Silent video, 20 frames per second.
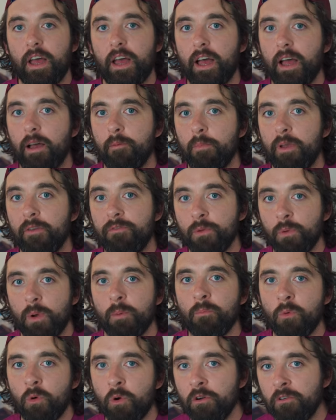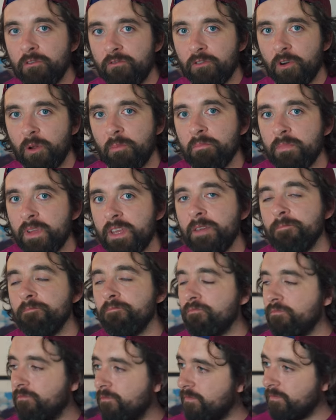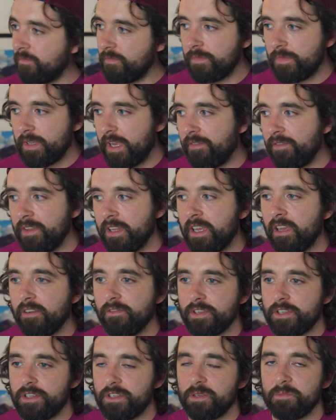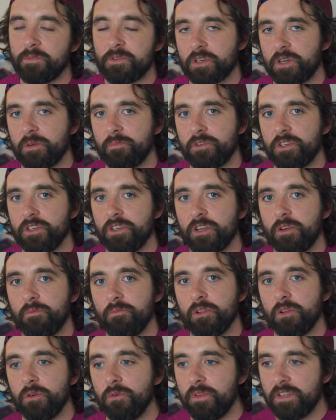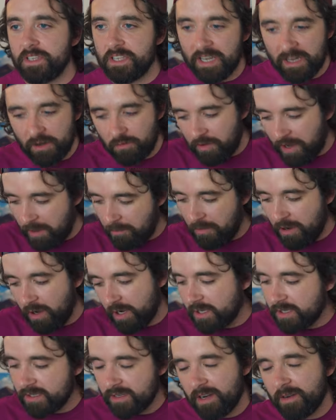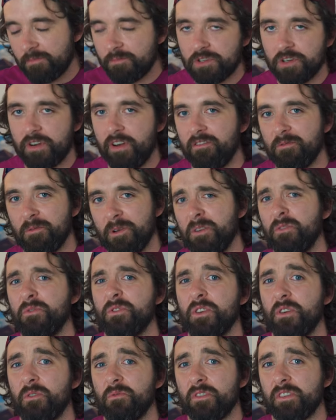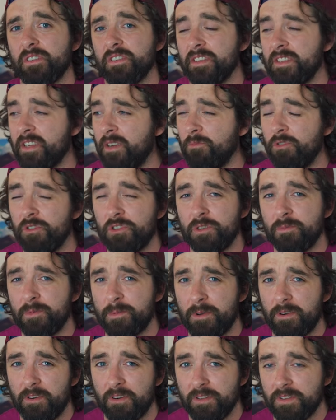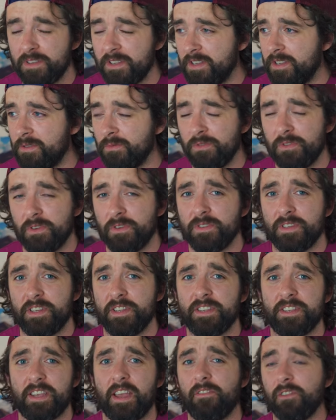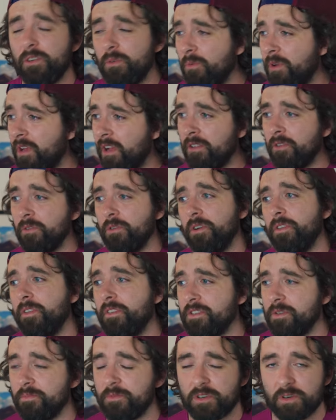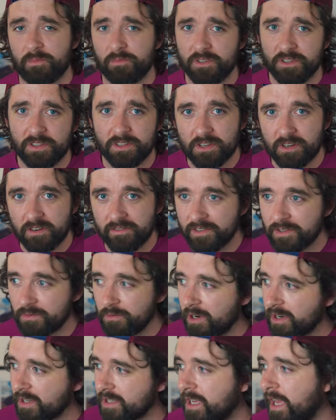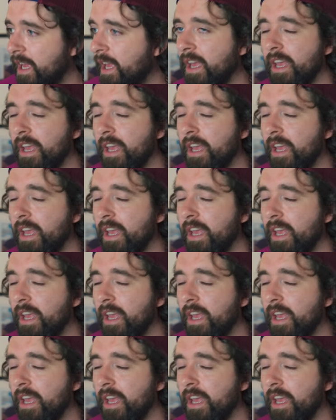If you want more from me, definitely give us a subscription down below. There's a little red box there. I'm sure everybody knows how it works this time. YouTube's been around since 2007. We all know how the subscription service works.